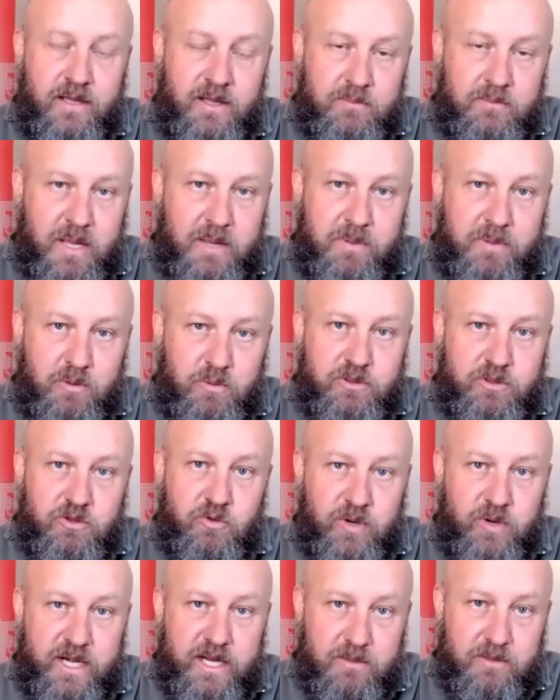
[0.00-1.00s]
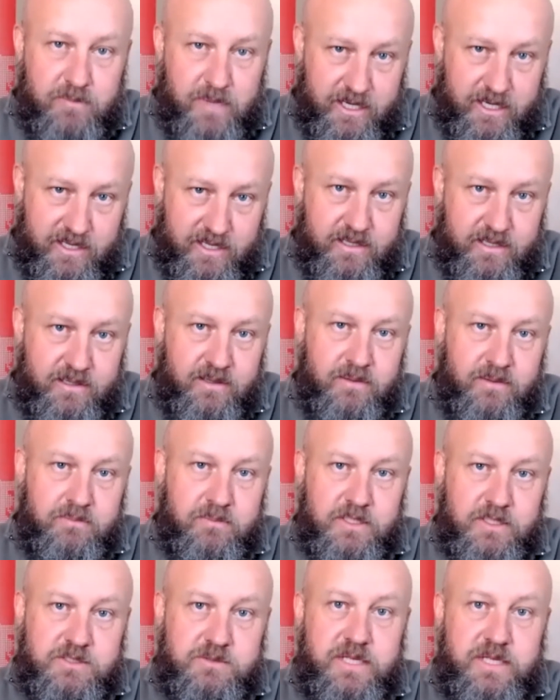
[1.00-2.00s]
People with real money
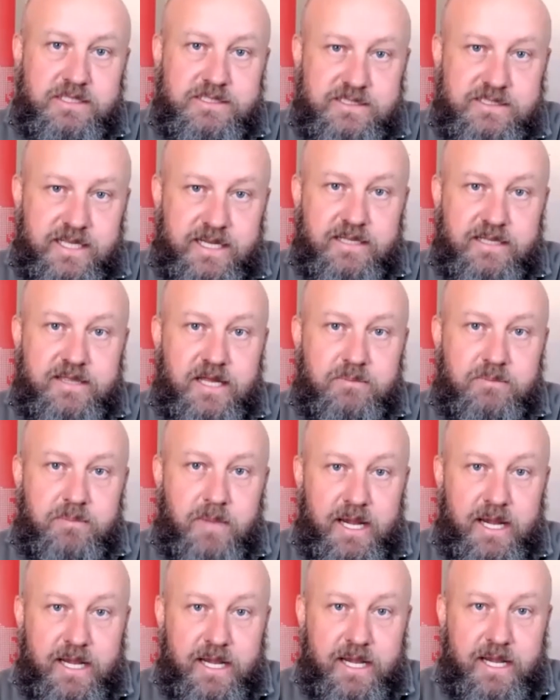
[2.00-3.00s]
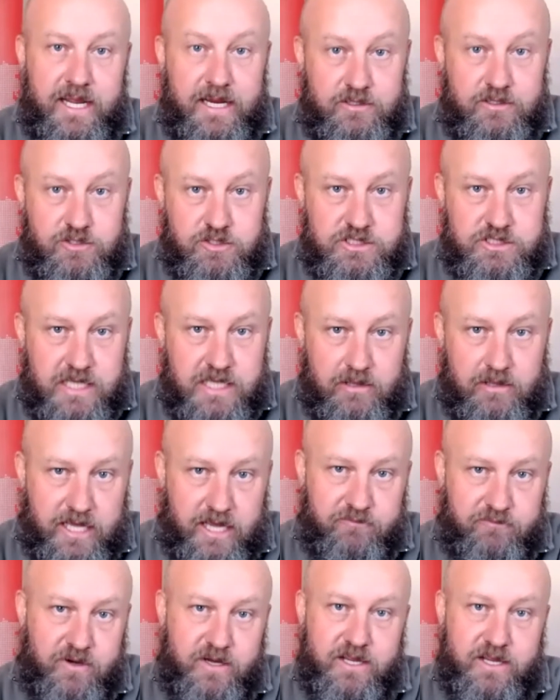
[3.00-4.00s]
must sink that money into South
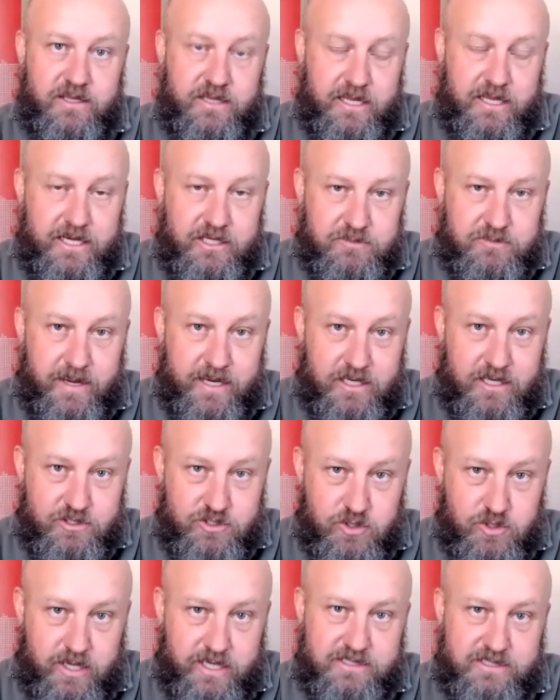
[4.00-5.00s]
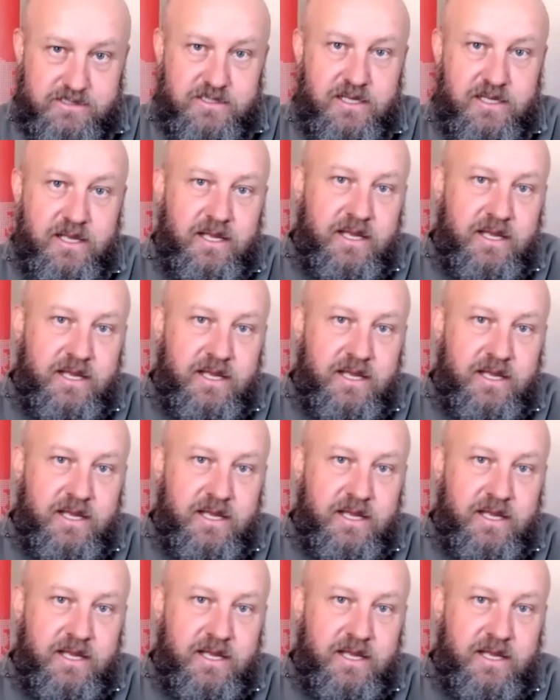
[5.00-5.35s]
Africa. They need to make a choice.